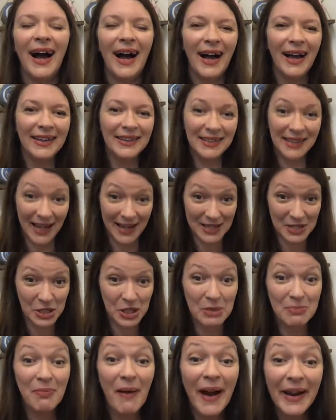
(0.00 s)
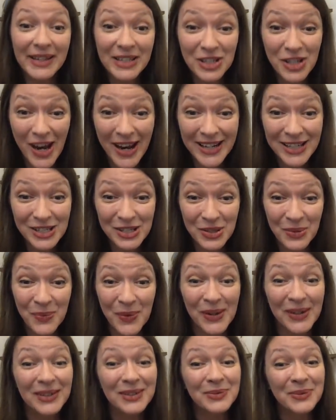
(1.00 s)
Yeah, she might change the
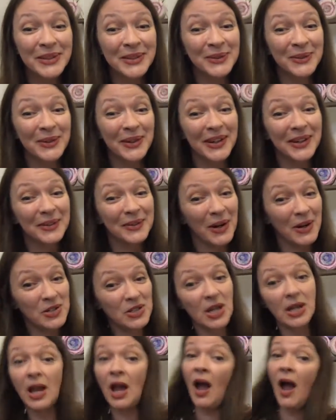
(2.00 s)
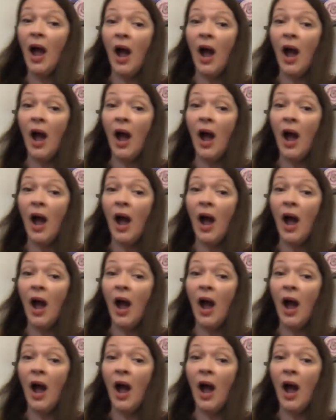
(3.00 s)
world with all her crocheting.